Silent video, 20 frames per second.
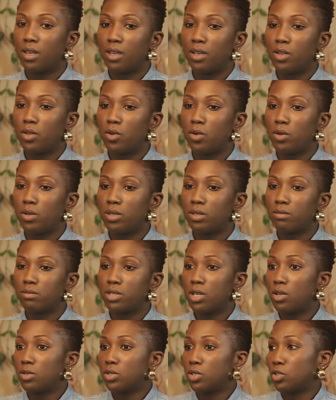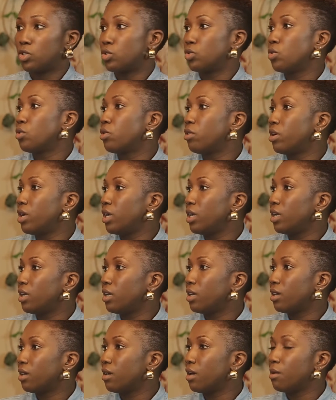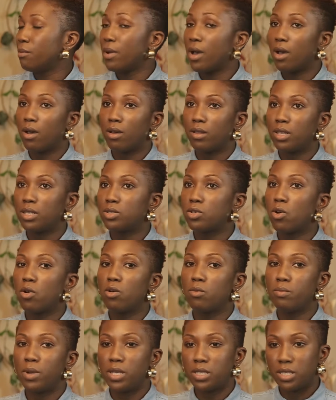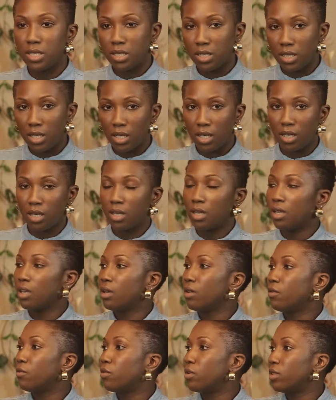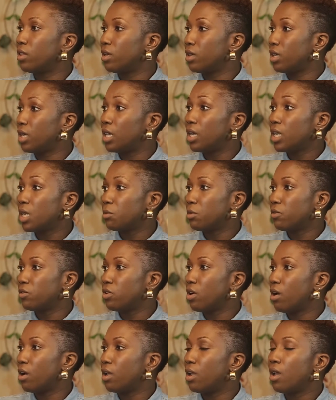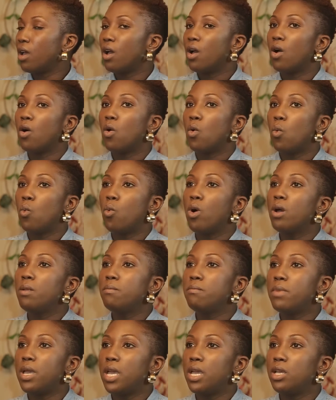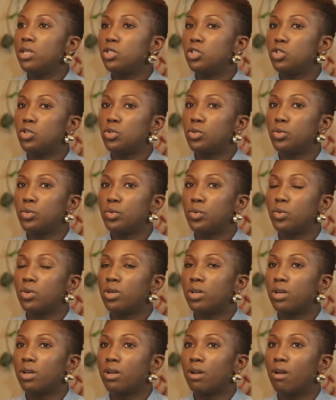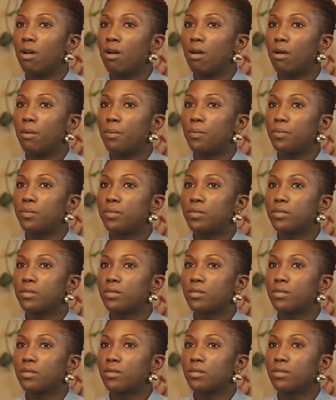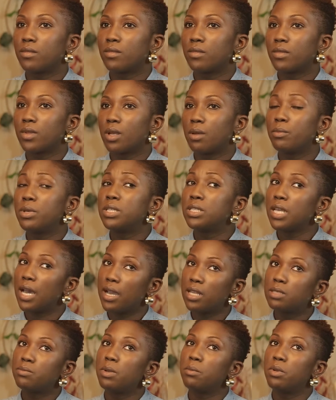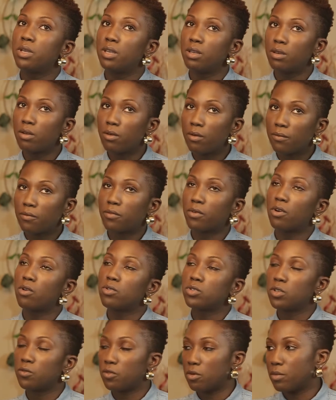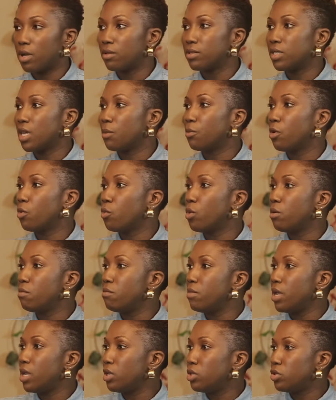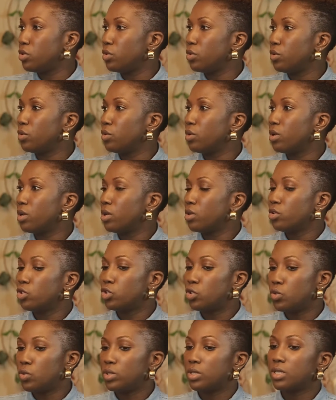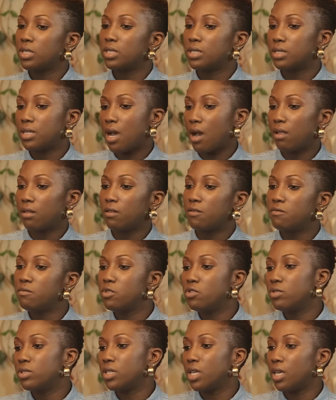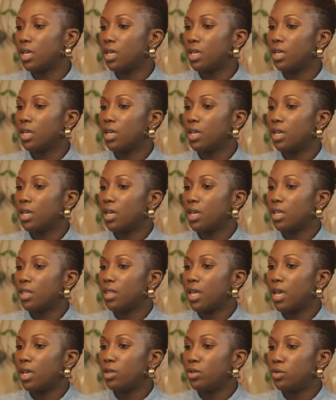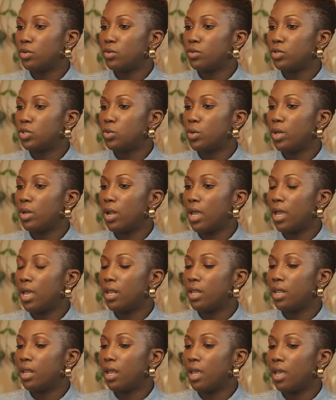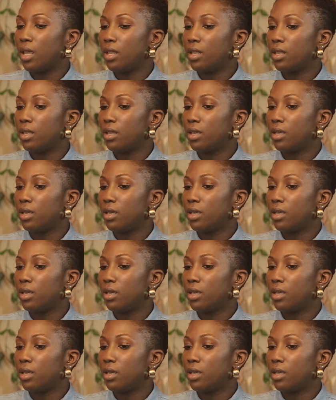you know, it tells a story mm. about. It's all basically for the kingdom of God. Yes. What made you, um, besides maybe for also from outside, but what made you choose the style of music that you do and and, and